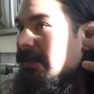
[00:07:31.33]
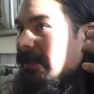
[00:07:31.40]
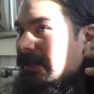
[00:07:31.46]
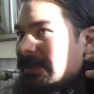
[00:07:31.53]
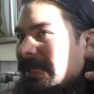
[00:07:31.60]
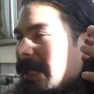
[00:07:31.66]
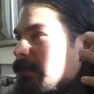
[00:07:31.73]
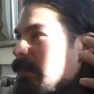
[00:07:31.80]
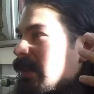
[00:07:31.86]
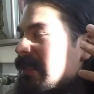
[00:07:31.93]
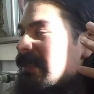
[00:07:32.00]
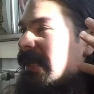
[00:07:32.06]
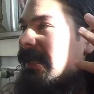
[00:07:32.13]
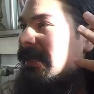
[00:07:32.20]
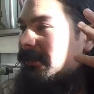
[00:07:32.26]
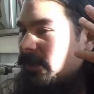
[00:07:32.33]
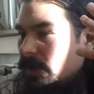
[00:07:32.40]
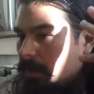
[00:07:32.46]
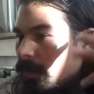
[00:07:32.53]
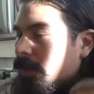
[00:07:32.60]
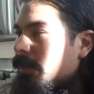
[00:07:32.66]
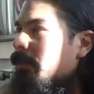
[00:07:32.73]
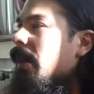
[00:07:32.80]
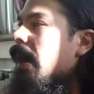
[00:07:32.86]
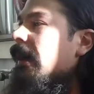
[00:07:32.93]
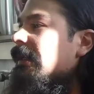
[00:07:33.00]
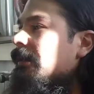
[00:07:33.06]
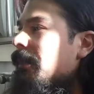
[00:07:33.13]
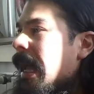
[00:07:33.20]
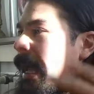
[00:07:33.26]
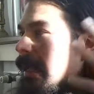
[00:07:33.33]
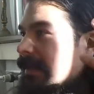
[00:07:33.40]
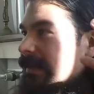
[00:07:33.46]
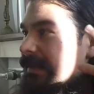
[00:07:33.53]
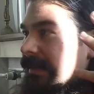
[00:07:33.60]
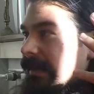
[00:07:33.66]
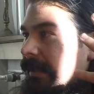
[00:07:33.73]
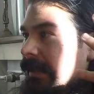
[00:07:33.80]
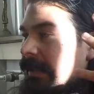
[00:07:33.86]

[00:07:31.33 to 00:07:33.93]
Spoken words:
to 10% of your whole body mass,